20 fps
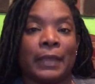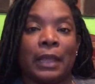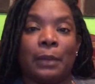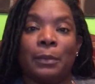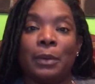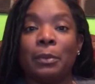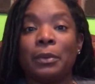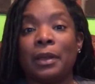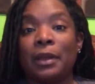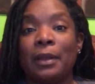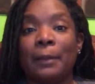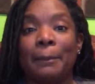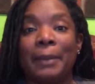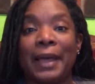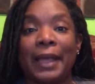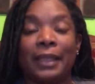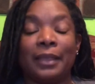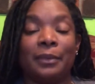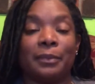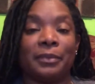I'm going to
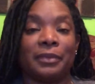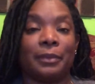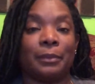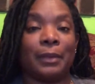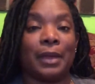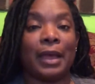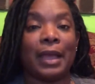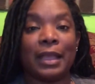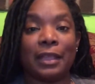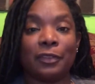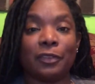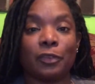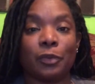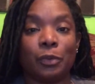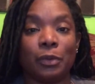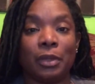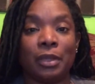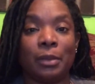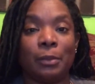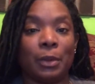buy him some ice
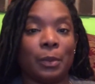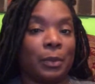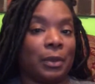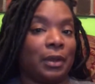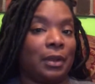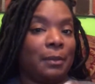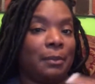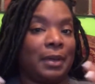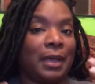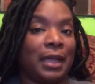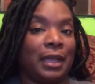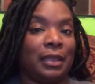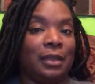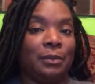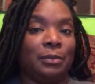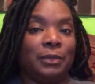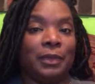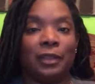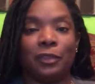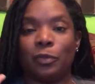cream. I'm going to buy
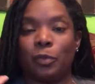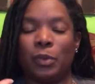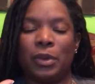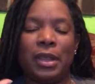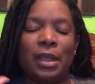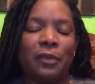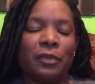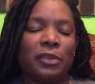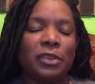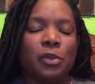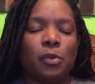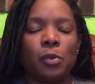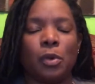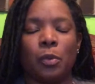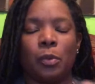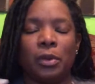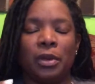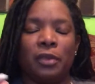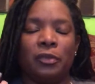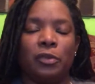him this, whatever you want,
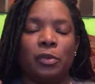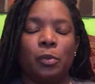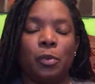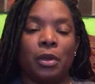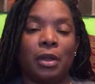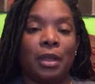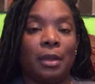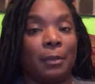whatever you want.